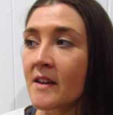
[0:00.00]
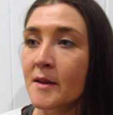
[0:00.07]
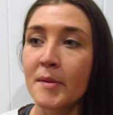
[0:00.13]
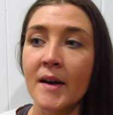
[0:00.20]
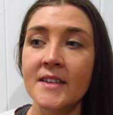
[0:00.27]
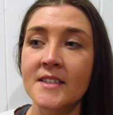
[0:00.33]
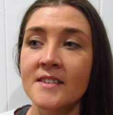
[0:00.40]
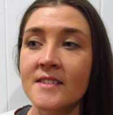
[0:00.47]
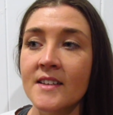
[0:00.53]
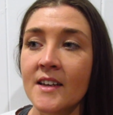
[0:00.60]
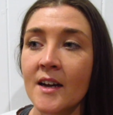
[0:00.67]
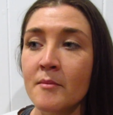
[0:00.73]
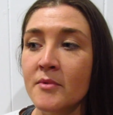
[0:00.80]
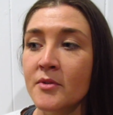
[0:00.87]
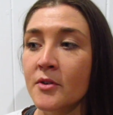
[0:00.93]
the patients that
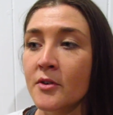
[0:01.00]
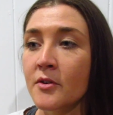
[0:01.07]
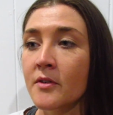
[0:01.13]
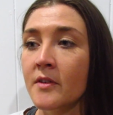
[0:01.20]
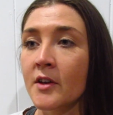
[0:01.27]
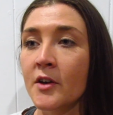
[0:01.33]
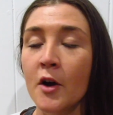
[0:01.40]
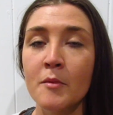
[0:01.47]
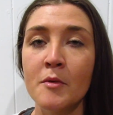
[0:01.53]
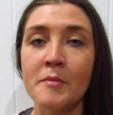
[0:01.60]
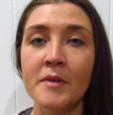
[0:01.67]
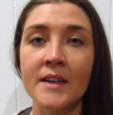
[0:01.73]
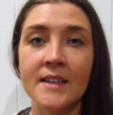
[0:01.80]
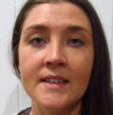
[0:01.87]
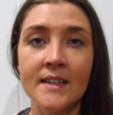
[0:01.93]
come through and the
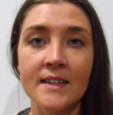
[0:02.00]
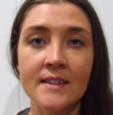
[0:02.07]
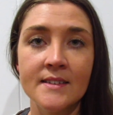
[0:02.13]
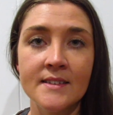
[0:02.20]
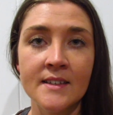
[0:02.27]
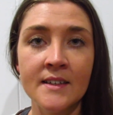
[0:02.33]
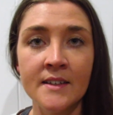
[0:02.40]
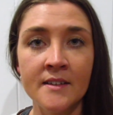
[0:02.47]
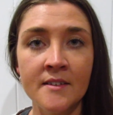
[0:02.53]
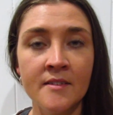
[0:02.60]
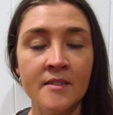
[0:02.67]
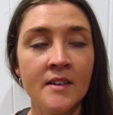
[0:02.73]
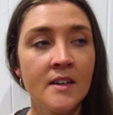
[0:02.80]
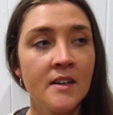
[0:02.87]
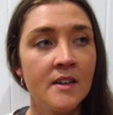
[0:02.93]
comorbidities and